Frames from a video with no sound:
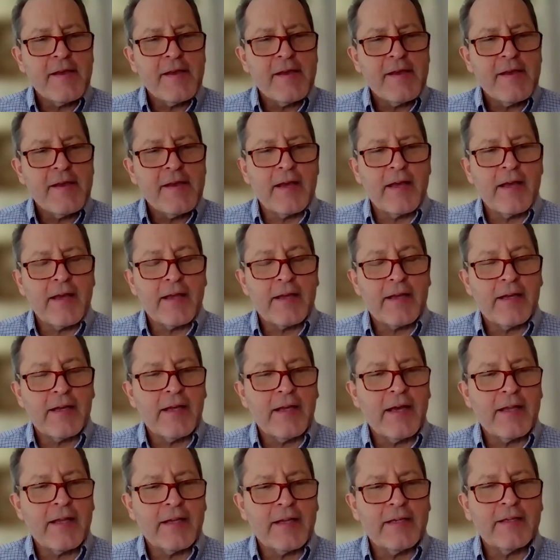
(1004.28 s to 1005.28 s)
and
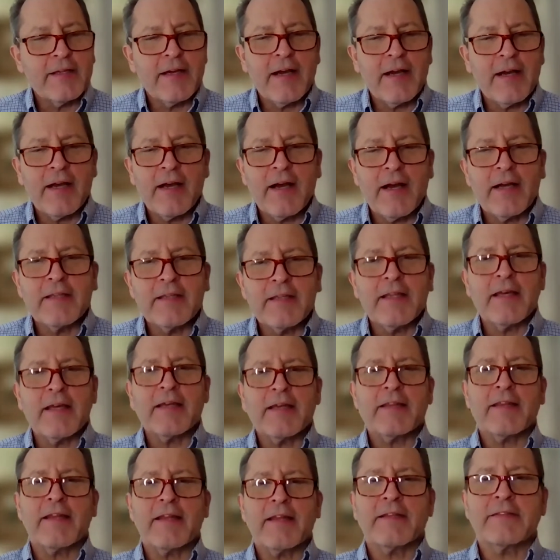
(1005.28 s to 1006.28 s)
I
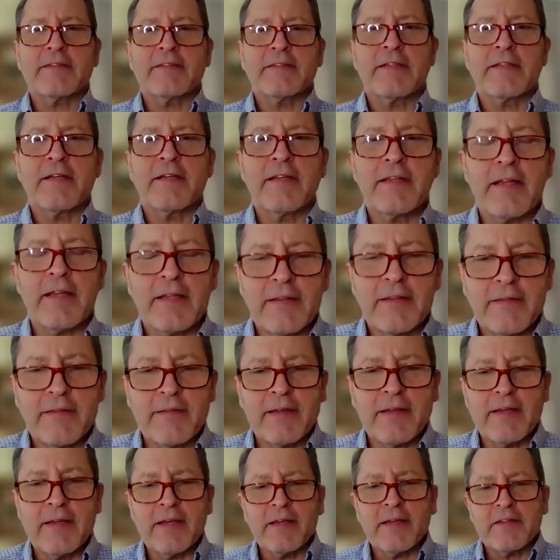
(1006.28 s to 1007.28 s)
like that that
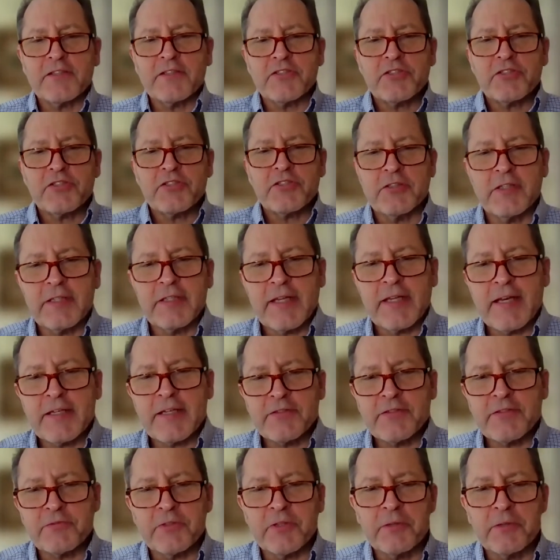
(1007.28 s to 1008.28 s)
thinking that Shawn
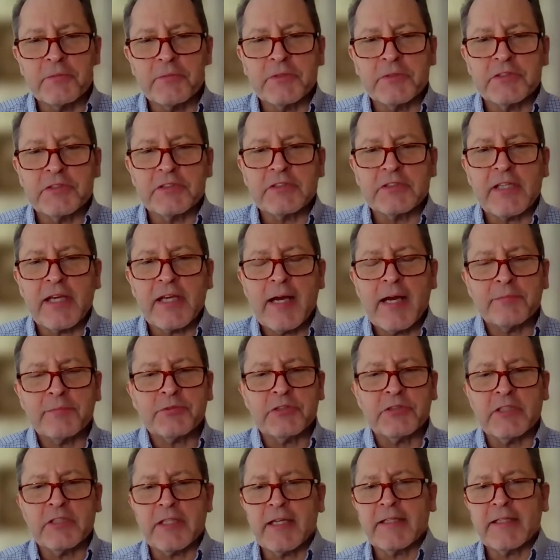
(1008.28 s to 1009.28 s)
has, really, which is
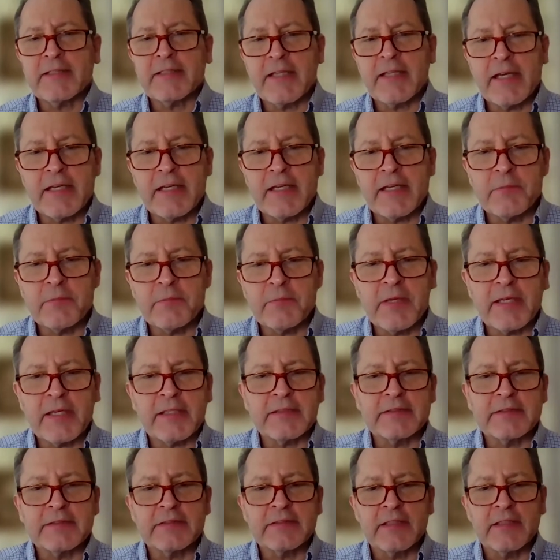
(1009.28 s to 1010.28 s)
capturing that data and
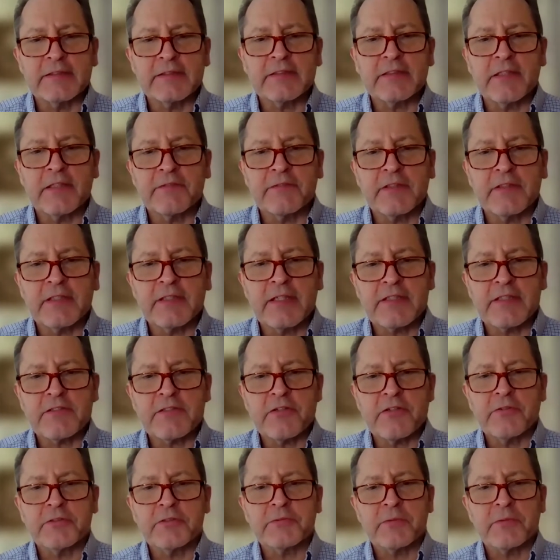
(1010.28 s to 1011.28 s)
making sense of it. That's
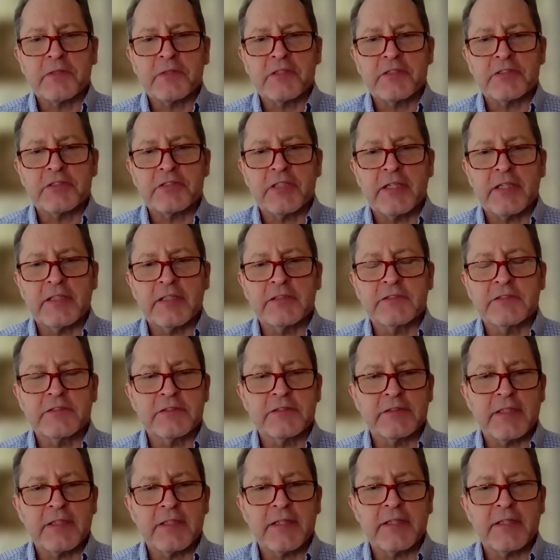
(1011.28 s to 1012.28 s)
always one of the
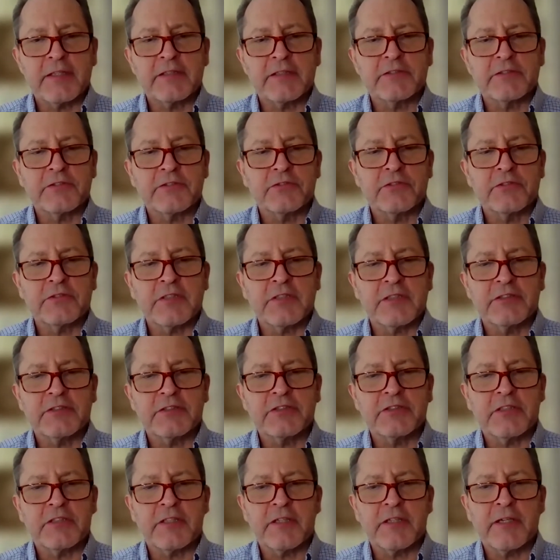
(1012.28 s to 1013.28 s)
challenges, I think, as you said,
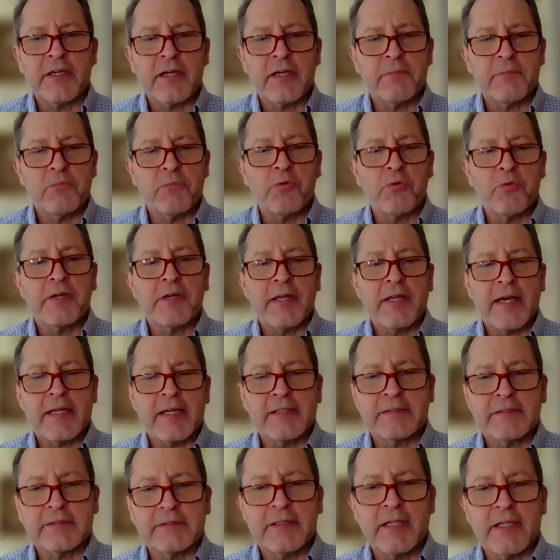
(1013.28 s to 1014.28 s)
Sherry. More data
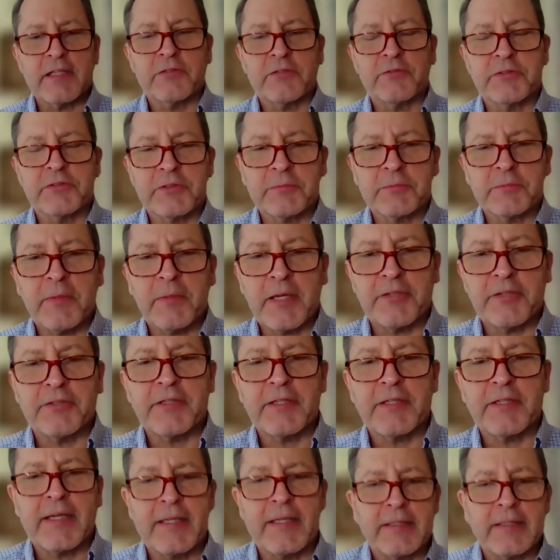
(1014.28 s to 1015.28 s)
is not always better
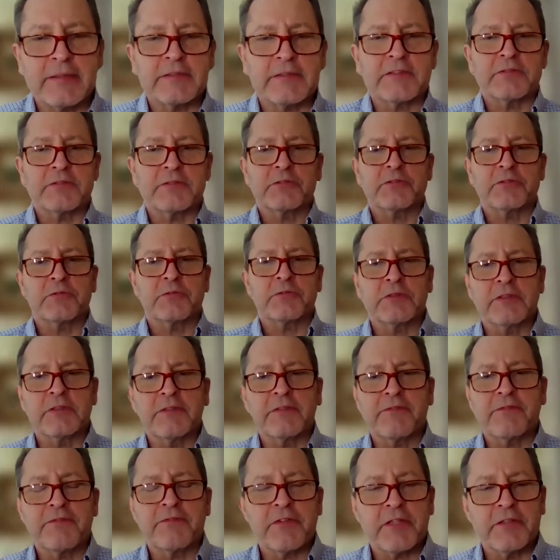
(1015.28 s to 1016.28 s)
data. So it's really
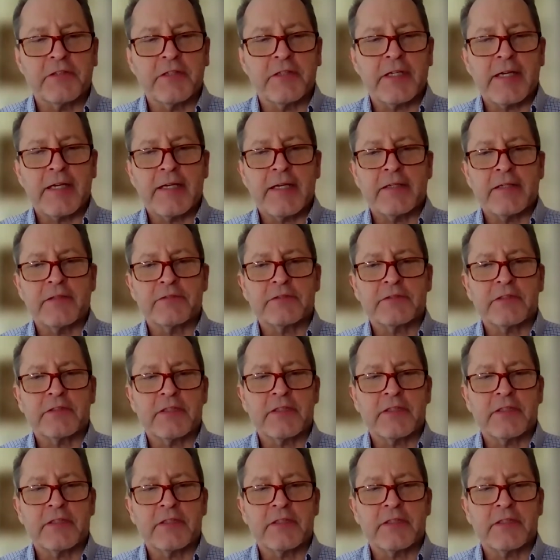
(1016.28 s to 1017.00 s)
figuring out